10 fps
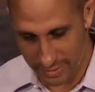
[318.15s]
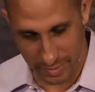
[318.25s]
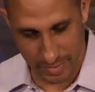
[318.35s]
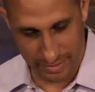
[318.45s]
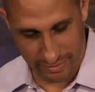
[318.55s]
as
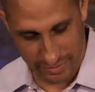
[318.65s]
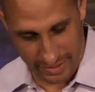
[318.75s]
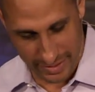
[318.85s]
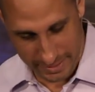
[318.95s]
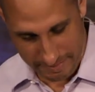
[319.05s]
you're about to
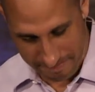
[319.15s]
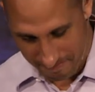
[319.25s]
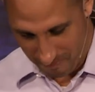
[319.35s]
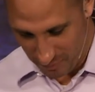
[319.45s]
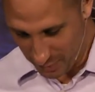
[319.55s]
find out,
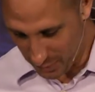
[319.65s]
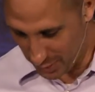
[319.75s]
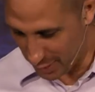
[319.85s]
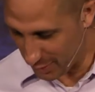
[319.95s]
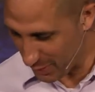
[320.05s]

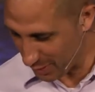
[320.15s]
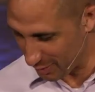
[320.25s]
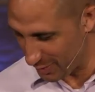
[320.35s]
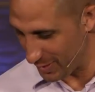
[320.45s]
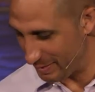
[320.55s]
we're going to work
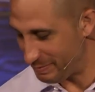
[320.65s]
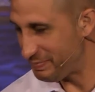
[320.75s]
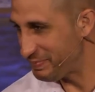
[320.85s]
through it.